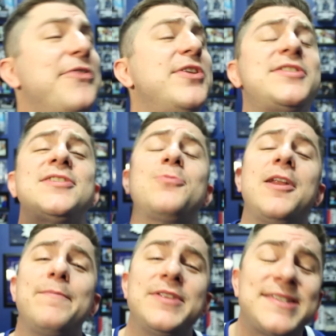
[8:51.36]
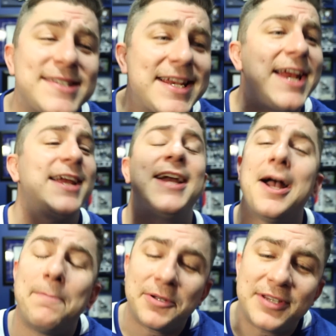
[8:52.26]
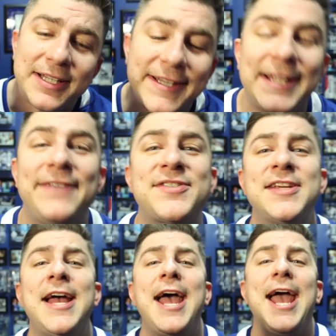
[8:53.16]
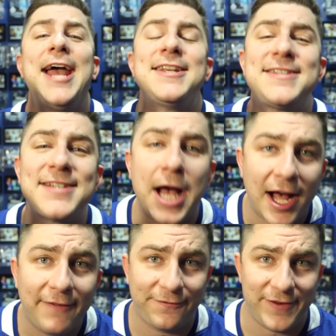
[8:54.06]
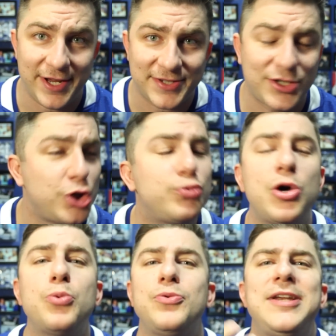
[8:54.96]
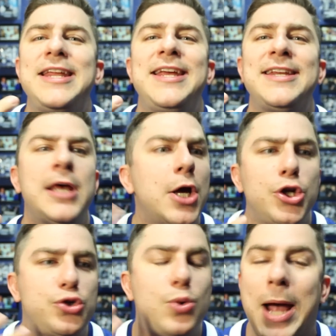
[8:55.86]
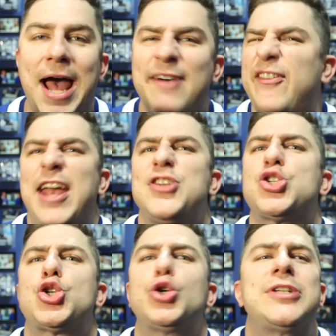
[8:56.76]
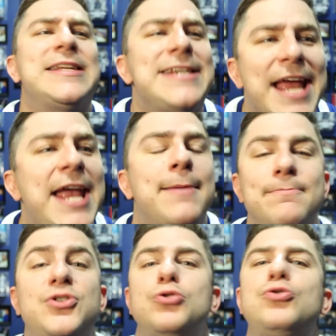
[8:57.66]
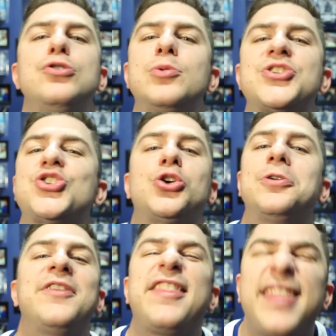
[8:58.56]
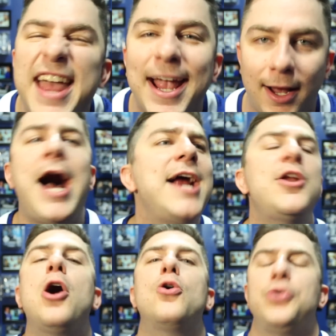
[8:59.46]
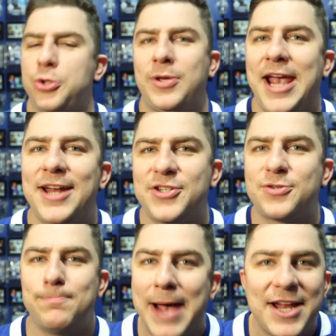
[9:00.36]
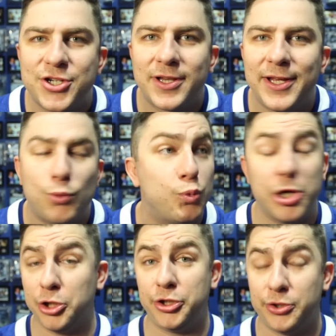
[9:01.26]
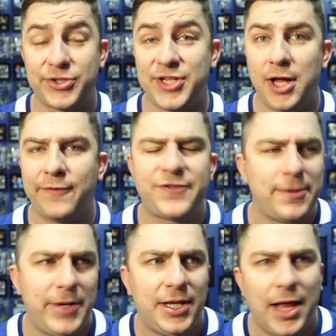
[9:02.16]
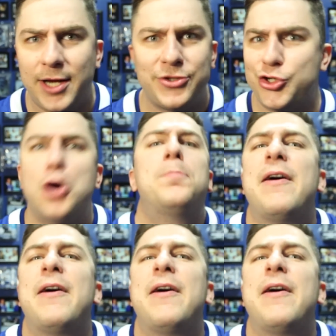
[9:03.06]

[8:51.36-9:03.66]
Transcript: And this is what I've been saying about the Leafs and toughness. You don't need to have a certain name to do a certain thing. I know you can't just magically will yourself to be like Joe